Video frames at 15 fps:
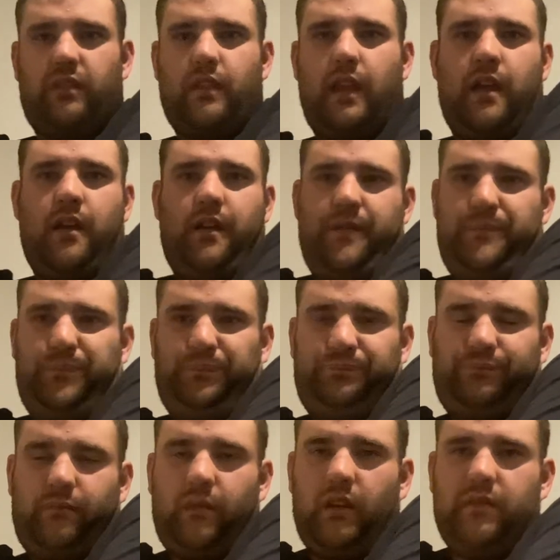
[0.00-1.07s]
um,
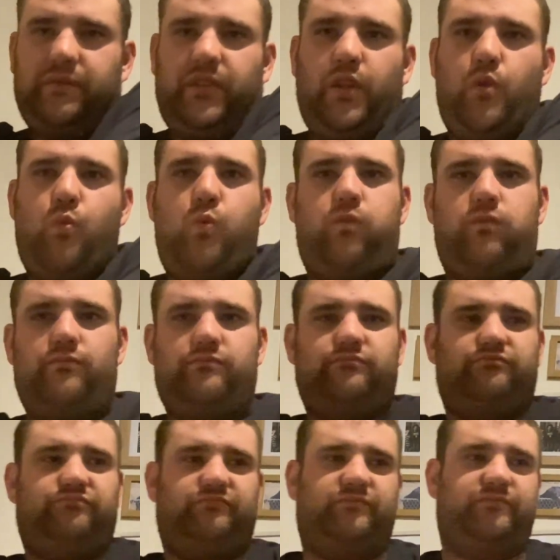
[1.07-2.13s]
do you?
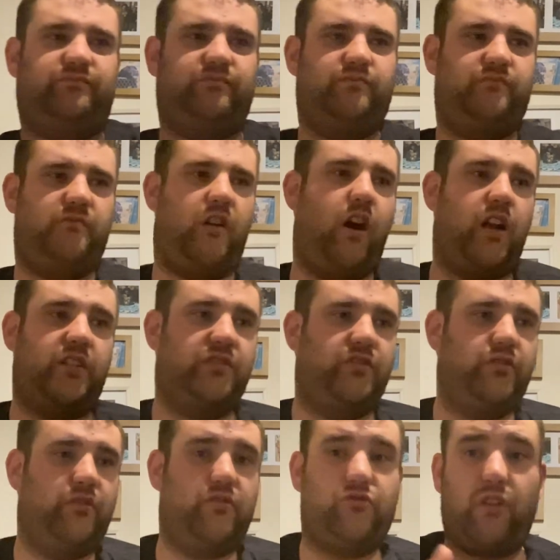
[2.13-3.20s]
I could
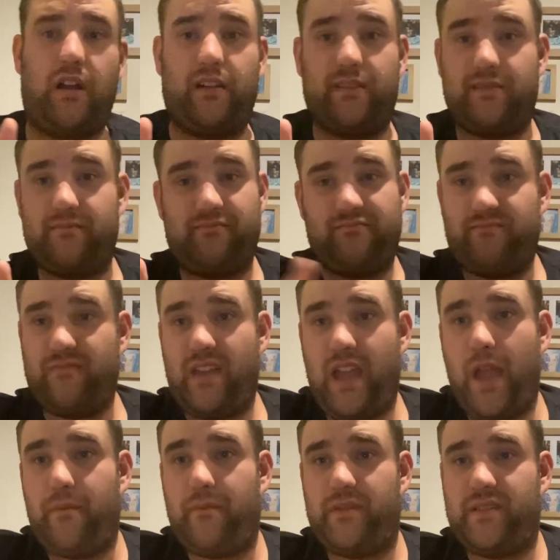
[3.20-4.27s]
do a drunk
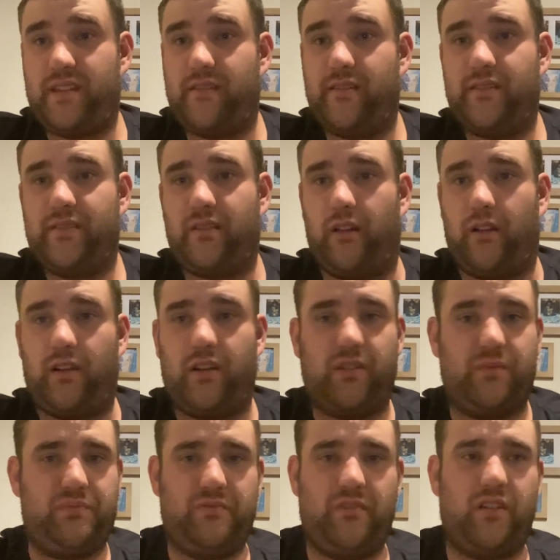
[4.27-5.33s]
eh, series like I
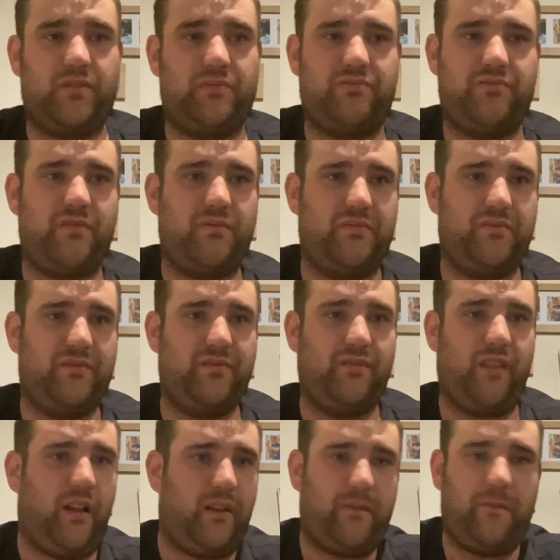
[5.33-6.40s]
could I could probably
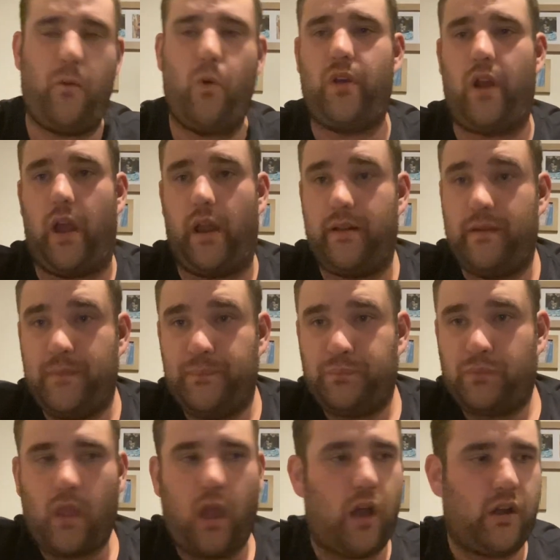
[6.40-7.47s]
like Fortnite.
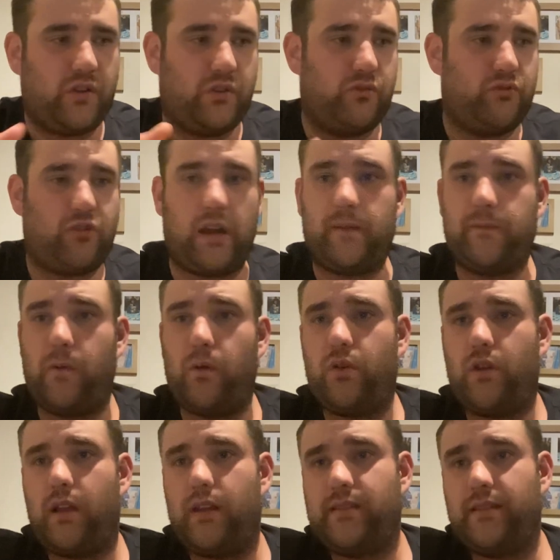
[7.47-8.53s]
I could do a drunk
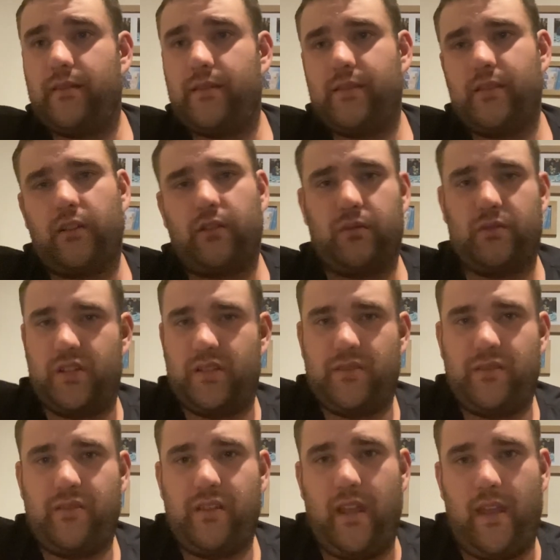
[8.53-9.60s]
Fortnite series. So I could just
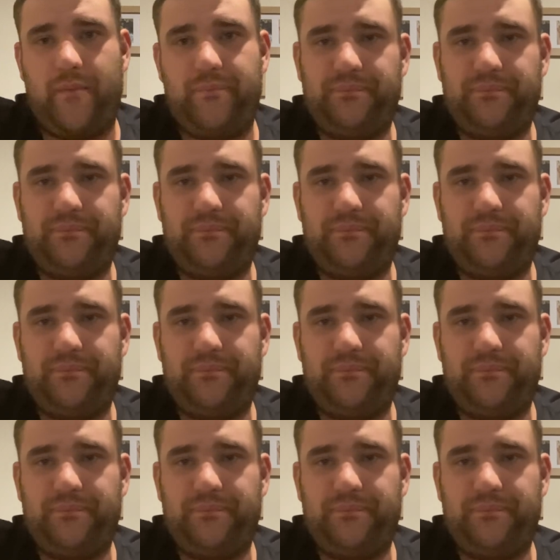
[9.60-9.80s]
yeah.